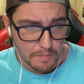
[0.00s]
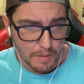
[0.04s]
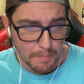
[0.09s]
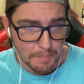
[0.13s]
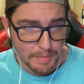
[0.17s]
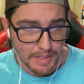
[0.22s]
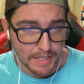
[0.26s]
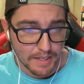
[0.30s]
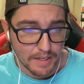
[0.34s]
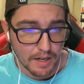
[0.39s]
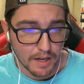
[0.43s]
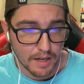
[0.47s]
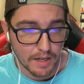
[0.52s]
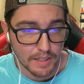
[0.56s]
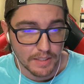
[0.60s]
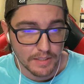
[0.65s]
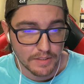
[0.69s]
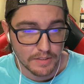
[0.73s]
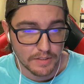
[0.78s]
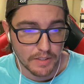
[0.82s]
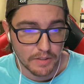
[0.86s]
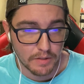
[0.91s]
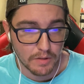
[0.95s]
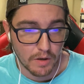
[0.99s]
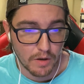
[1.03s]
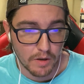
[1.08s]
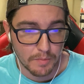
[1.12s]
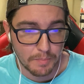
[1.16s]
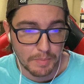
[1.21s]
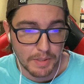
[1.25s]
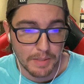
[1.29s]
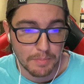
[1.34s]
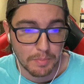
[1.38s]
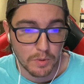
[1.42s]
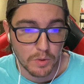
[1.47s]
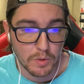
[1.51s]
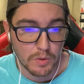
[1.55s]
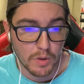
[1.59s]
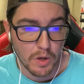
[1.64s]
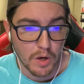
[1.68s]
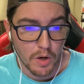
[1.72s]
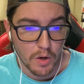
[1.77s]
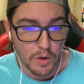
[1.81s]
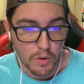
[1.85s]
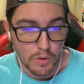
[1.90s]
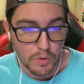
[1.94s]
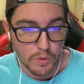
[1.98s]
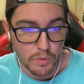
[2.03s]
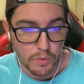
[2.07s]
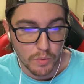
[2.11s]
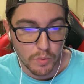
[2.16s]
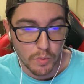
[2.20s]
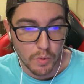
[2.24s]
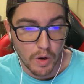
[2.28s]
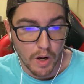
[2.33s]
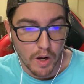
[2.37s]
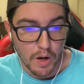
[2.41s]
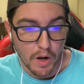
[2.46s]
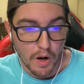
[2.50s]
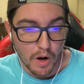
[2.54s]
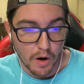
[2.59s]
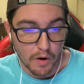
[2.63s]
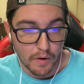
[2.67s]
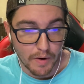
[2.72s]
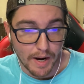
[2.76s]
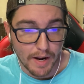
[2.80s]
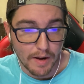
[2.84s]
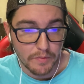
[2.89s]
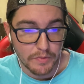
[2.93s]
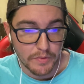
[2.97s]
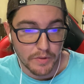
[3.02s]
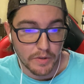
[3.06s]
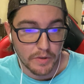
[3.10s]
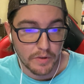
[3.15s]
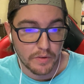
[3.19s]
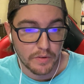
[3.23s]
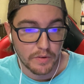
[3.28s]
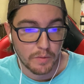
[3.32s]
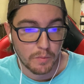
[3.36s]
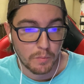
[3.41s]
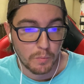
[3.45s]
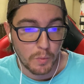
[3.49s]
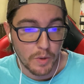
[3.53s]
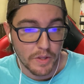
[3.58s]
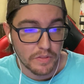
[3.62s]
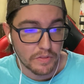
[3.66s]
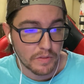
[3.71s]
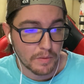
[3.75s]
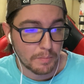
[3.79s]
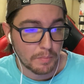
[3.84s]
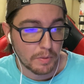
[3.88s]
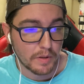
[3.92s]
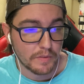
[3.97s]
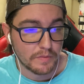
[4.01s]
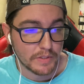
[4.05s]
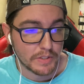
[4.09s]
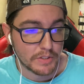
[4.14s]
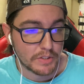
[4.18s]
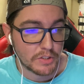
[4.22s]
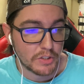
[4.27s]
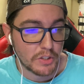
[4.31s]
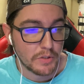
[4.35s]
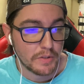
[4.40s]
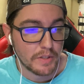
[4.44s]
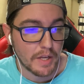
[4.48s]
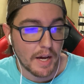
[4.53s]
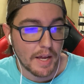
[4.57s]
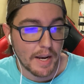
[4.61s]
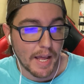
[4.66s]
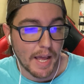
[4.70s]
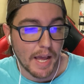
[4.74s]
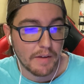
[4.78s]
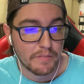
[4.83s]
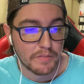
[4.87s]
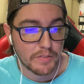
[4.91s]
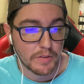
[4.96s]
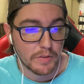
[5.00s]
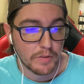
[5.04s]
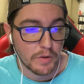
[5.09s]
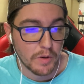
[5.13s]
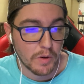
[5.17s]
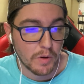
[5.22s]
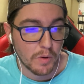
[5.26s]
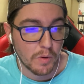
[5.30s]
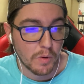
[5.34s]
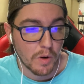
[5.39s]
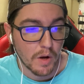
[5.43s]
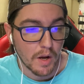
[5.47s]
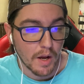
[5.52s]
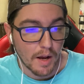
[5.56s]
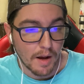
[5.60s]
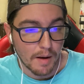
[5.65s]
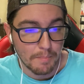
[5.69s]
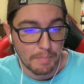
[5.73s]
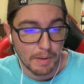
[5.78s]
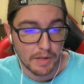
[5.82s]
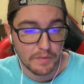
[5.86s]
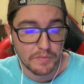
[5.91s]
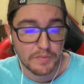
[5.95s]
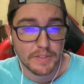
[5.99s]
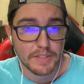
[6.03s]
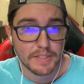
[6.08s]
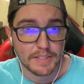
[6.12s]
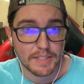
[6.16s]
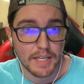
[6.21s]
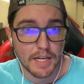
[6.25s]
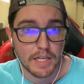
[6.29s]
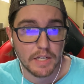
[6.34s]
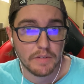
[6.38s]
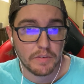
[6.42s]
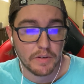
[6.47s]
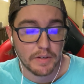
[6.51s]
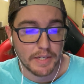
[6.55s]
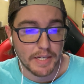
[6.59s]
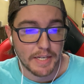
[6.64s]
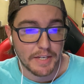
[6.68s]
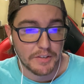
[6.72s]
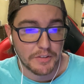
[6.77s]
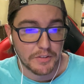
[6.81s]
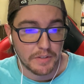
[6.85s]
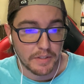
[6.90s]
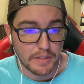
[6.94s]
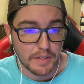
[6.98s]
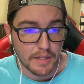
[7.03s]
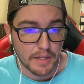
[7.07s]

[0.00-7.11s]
because there are people who are out there with the privilege to not have to know about this side of our nation.